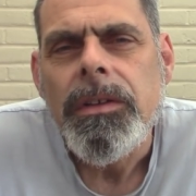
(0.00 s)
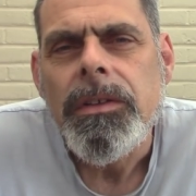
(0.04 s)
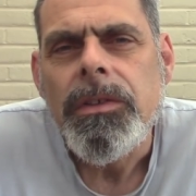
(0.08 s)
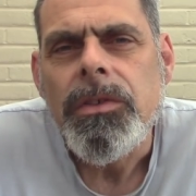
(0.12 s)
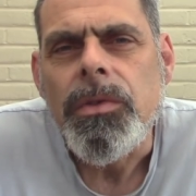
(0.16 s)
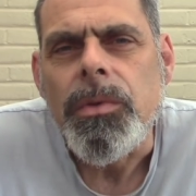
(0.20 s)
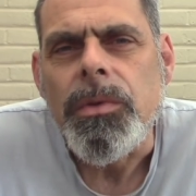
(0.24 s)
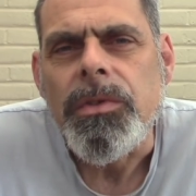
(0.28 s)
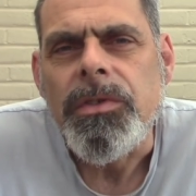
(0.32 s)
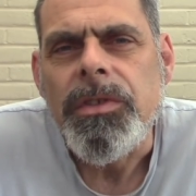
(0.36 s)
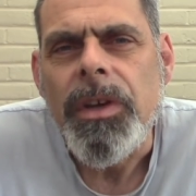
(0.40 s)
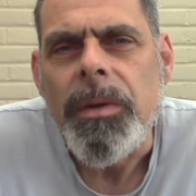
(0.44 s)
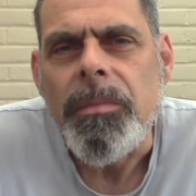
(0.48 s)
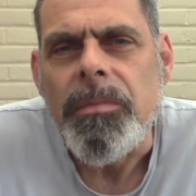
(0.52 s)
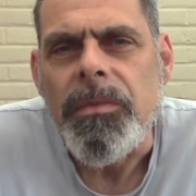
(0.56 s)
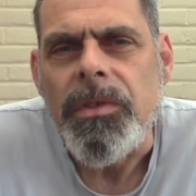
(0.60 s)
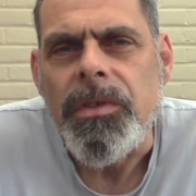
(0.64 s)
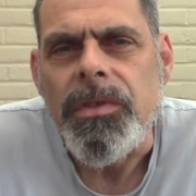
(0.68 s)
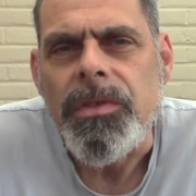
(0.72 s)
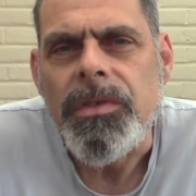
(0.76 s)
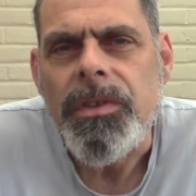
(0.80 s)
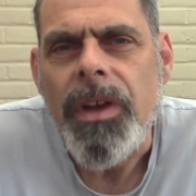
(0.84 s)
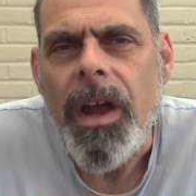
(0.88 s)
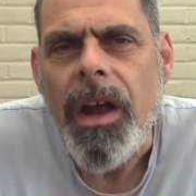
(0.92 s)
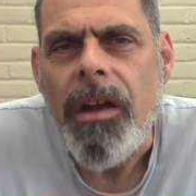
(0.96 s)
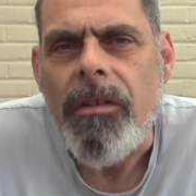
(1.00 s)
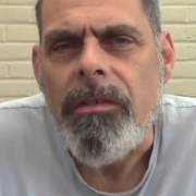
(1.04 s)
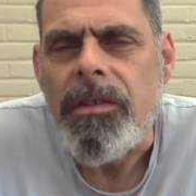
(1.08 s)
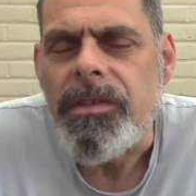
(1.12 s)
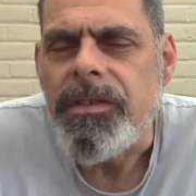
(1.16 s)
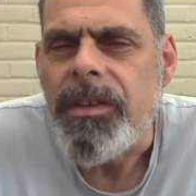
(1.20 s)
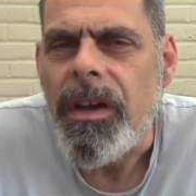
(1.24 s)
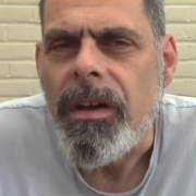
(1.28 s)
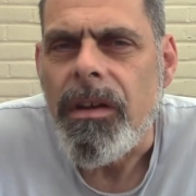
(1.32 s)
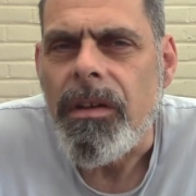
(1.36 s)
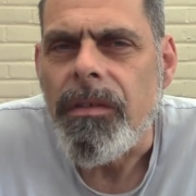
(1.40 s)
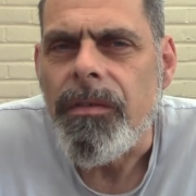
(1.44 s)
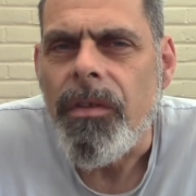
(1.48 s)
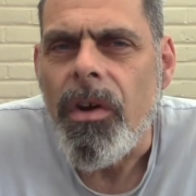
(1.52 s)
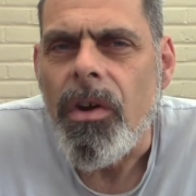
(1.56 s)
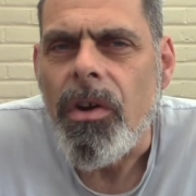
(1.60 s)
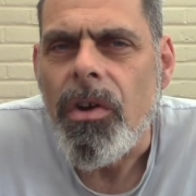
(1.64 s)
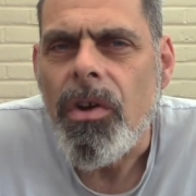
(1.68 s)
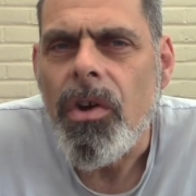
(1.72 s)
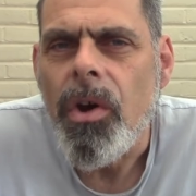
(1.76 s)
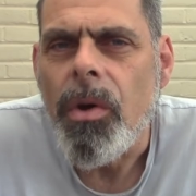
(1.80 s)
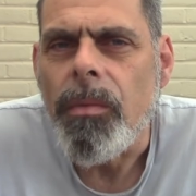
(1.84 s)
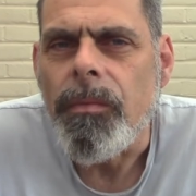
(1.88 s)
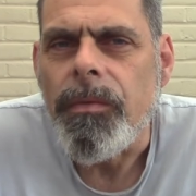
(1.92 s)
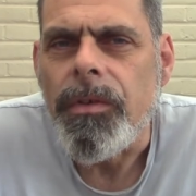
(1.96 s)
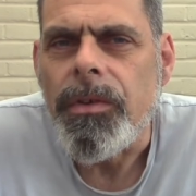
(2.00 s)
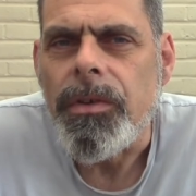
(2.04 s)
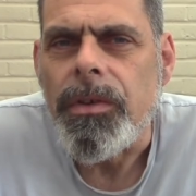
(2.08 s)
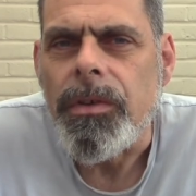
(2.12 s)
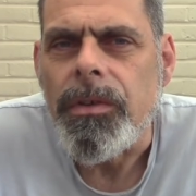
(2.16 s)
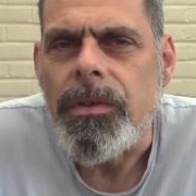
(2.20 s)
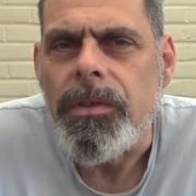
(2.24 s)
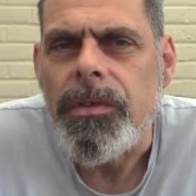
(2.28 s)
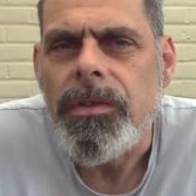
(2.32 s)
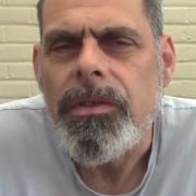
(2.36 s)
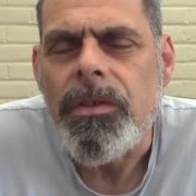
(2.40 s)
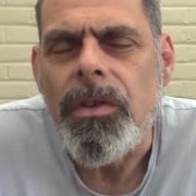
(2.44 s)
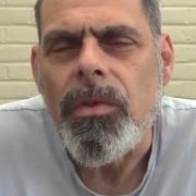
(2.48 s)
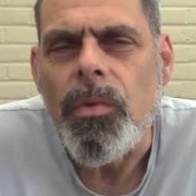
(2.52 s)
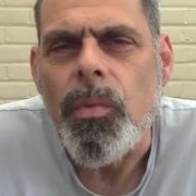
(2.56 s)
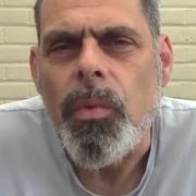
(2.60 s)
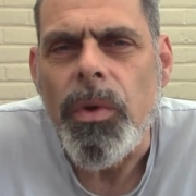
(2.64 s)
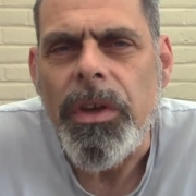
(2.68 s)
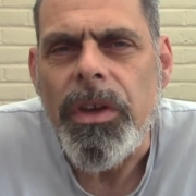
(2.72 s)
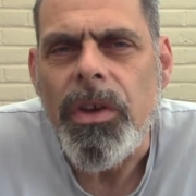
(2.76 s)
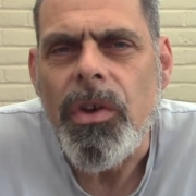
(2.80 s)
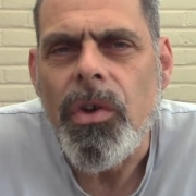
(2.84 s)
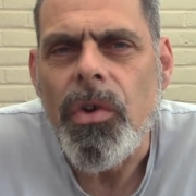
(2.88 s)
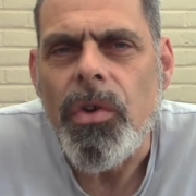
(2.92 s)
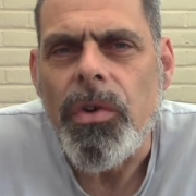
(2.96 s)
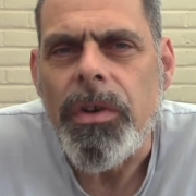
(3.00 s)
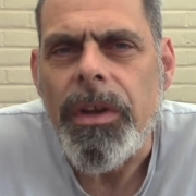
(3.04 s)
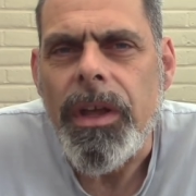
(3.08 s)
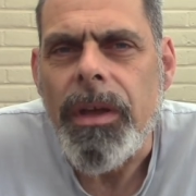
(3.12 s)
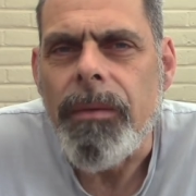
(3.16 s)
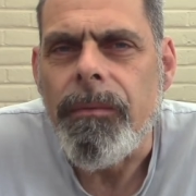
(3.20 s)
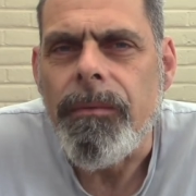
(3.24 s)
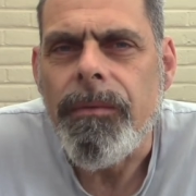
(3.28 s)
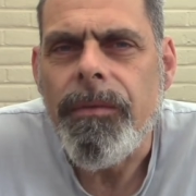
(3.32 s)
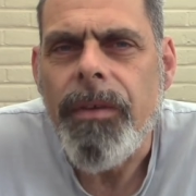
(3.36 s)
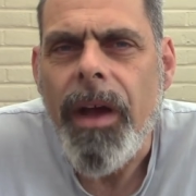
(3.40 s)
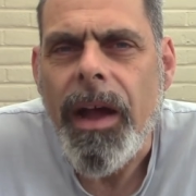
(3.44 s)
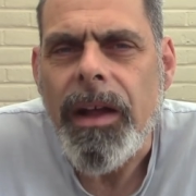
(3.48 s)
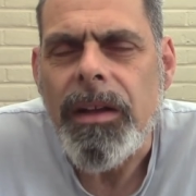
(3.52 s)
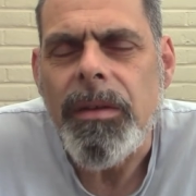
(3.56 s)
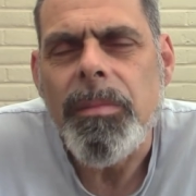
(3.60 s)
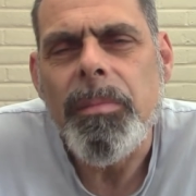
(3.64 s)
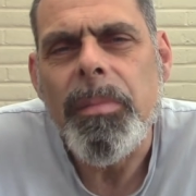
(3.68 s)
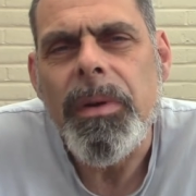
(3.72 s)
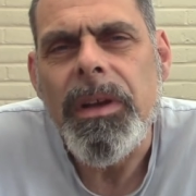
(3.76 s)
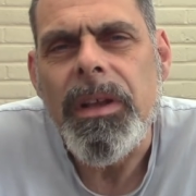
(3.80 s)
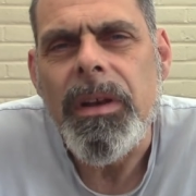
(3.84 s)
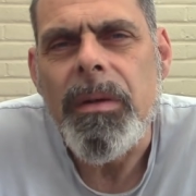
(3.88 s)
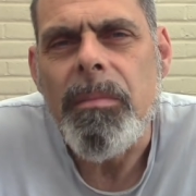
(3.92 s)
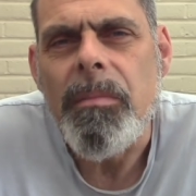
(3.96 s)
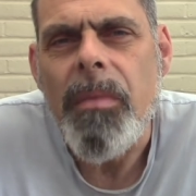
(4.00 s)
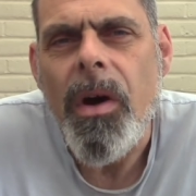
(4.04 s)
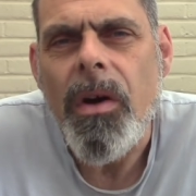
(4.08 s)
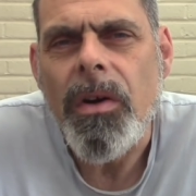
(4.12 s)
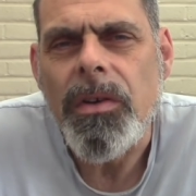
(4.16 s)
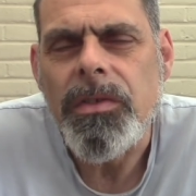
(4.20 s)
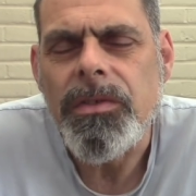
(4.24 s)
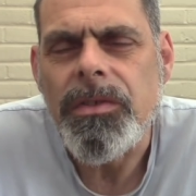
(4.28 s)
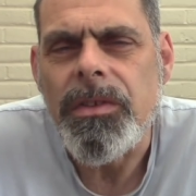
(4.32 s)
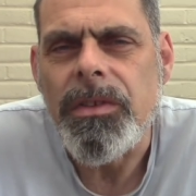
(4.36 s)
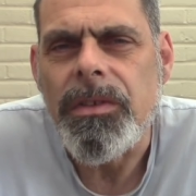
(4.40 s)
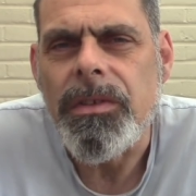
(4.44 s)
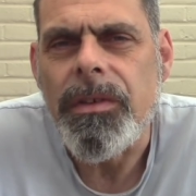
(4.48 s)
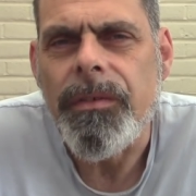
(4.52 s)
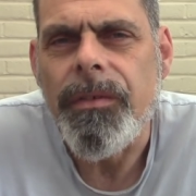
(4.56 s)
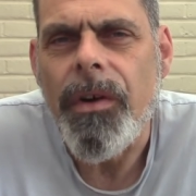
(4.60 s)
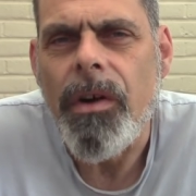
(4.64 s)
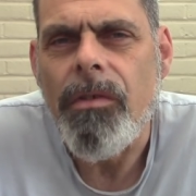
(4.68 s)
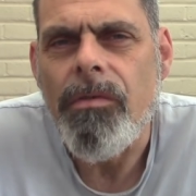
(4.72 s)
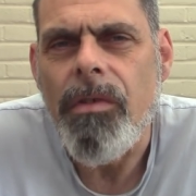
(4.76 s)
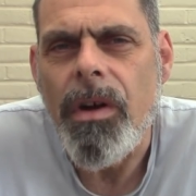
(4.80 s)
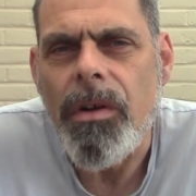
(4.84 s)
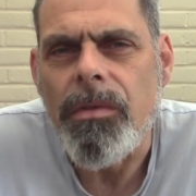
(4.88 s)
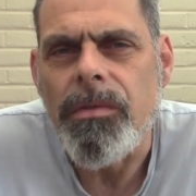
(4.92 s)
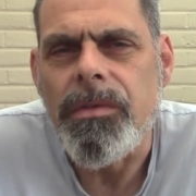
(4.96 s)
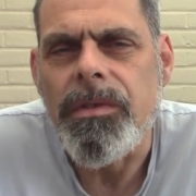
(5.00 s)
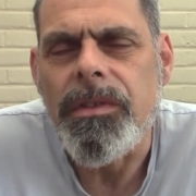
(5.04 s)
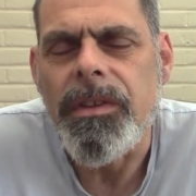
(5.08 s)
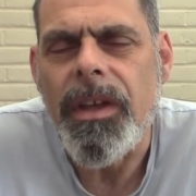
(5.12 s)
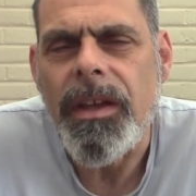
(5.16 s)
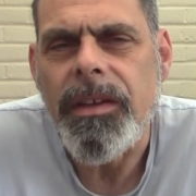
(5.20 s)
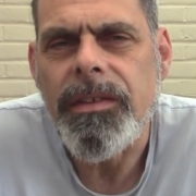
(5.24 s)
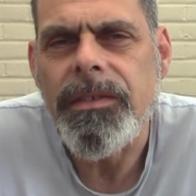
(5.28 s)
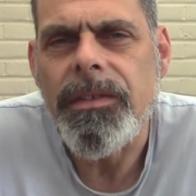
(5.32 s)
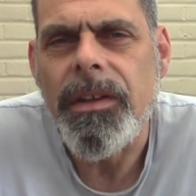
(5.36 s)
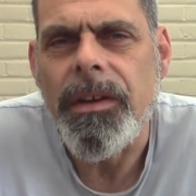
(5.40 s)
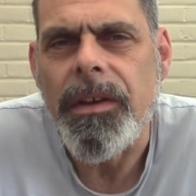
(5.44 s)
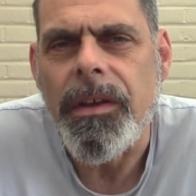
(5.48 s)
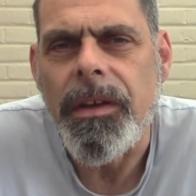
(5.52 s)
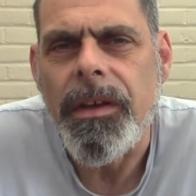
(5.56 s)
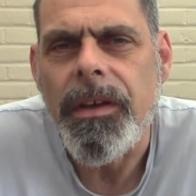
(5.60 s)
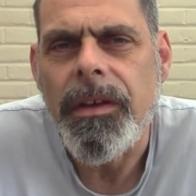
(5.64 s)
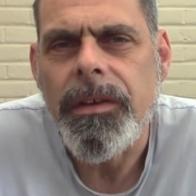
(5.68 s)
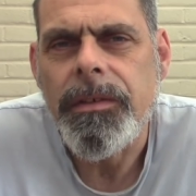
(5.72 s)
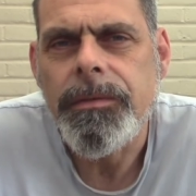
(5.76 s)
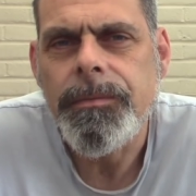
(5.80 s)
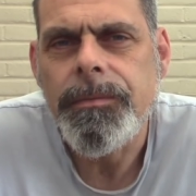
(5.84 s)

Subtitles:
to attempt to scare us out of our confidence that we could, in fact, be the masters of our own destiny.